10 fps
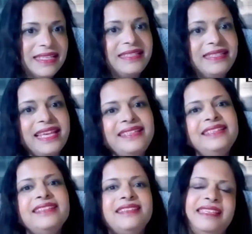
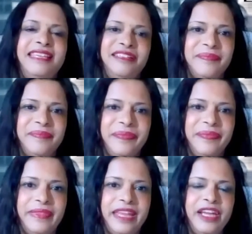Setting the scene.
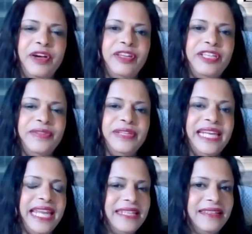According to the
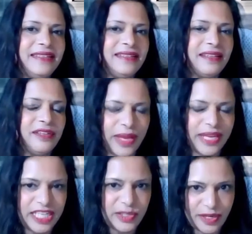latest
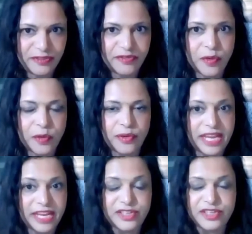
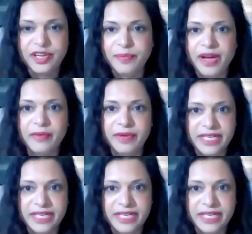2024 Asia Power